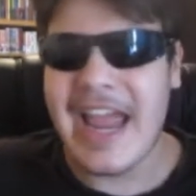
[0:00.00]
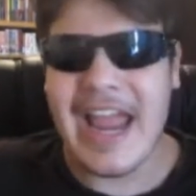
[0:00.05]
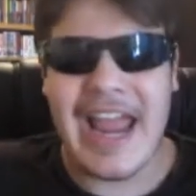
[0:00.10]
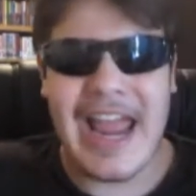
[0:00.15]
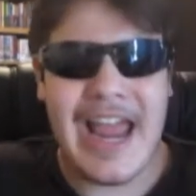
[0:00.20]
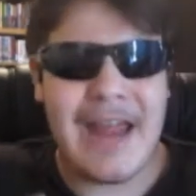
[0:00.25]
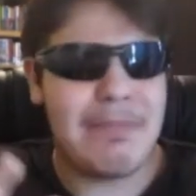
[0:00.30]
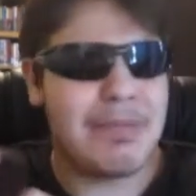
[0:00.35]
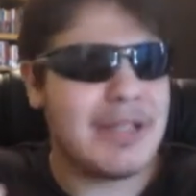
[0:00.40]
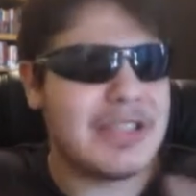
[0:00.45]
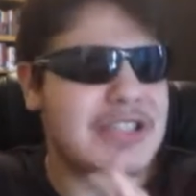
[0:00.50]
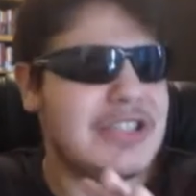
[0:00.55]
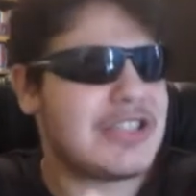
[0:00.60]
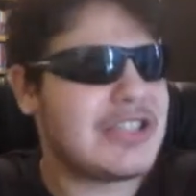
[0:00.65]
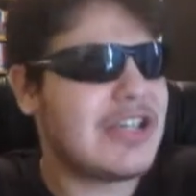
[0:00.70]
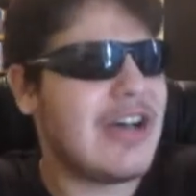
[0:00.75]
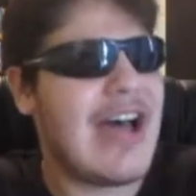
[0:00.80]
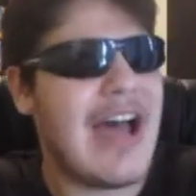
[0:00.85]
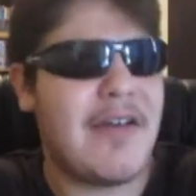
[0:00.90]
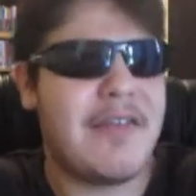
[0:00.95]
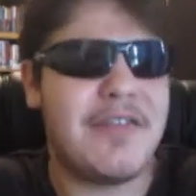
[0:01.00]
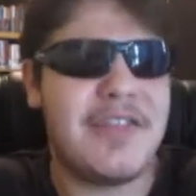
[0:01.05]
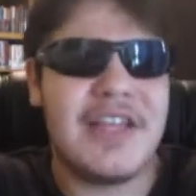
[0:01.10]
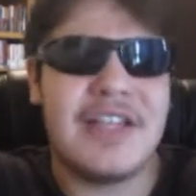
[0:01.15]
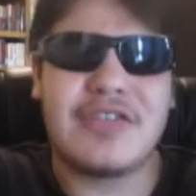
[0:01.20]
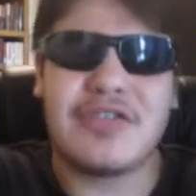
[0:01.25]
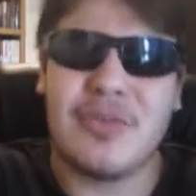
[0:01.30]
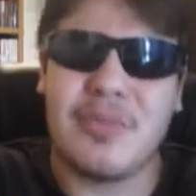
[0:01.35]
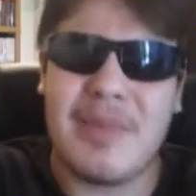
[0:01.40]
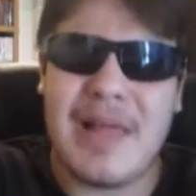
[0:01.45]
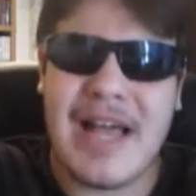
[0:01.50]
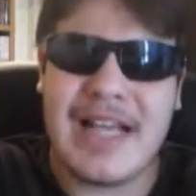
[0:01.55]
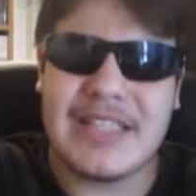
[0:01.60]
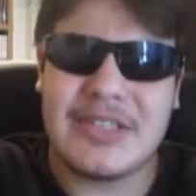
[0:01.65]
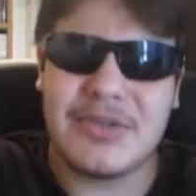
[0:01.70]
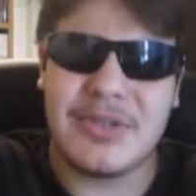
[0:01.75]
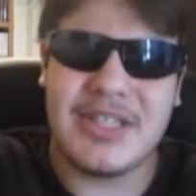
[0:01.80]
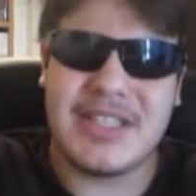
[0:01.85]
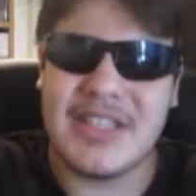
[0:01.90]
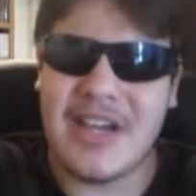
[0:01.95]
And plus, you still have things from
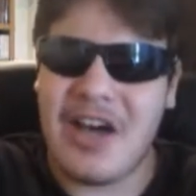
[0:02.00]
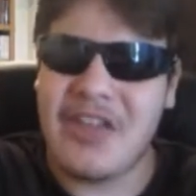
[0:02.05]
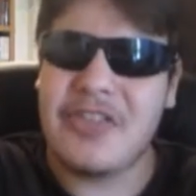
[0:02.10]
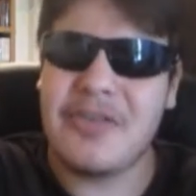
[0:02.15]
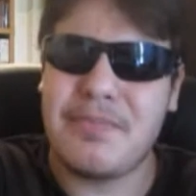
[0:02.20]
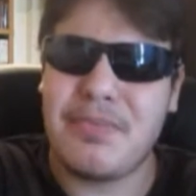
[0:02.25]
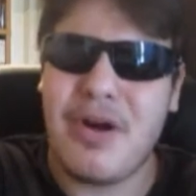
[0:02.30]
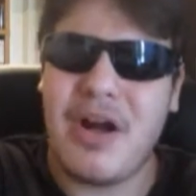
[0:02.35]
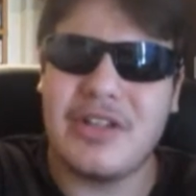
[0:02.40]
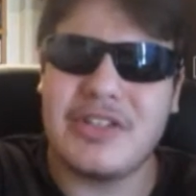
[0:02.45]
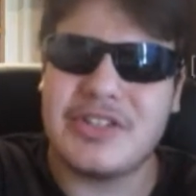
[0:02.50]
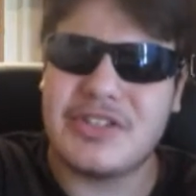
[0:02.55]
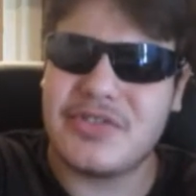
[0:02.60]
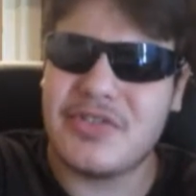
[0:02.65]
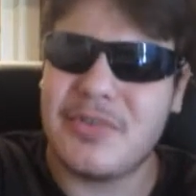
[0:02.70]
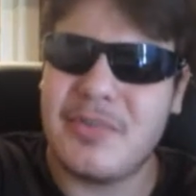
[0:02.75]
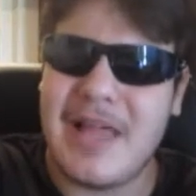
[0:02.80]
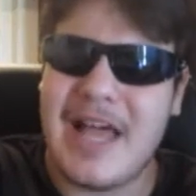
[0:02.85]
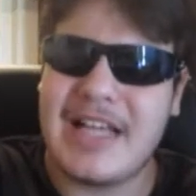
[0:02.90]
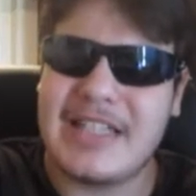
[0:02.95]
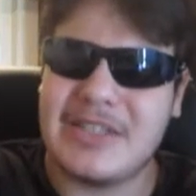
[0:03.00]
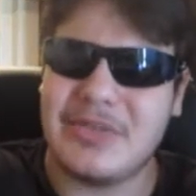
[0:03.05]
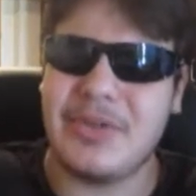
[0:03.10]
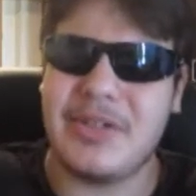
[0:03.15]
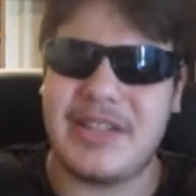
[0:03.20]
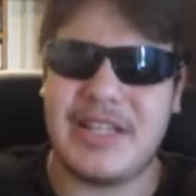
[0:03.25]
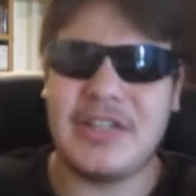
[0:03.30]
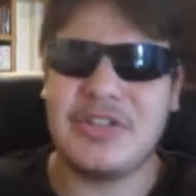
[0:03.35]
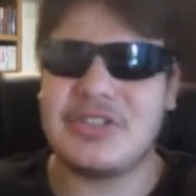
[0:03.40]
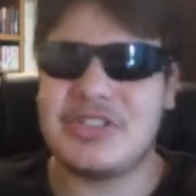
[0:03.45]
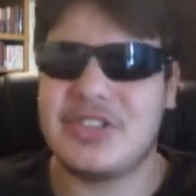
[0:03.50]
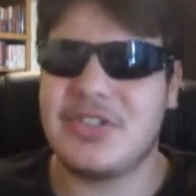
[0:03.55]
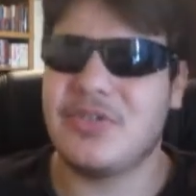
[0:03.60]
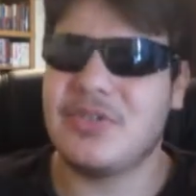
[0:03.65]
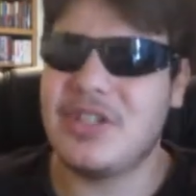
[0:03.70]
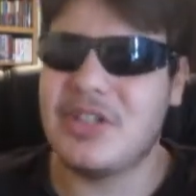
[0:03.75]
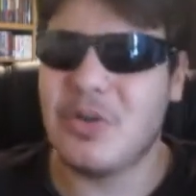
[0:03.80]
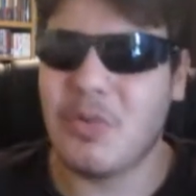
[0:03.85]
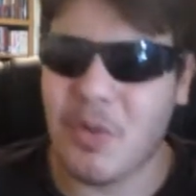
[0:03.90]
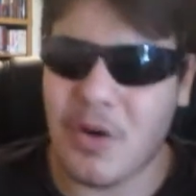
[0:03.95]
last week, other projects from last week that you still
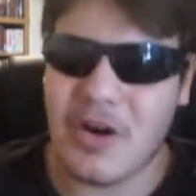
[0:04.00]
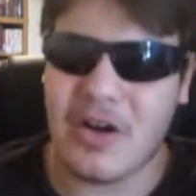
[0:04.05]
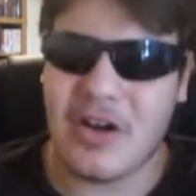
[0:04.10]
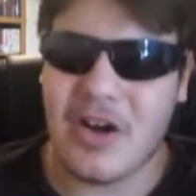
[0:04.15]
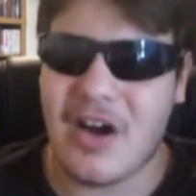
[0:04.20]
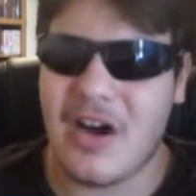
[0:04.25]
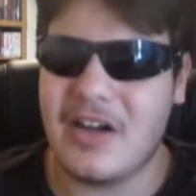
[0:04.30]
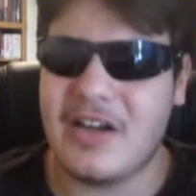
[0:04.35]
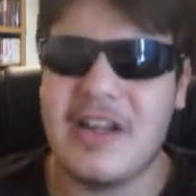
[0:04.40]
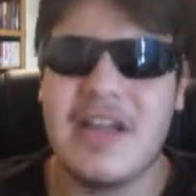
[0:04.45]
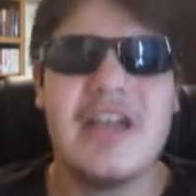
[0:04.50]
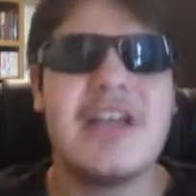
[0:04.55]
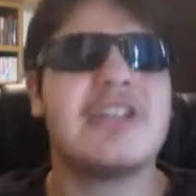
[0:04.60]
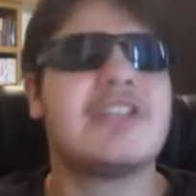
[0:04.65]
need to work on.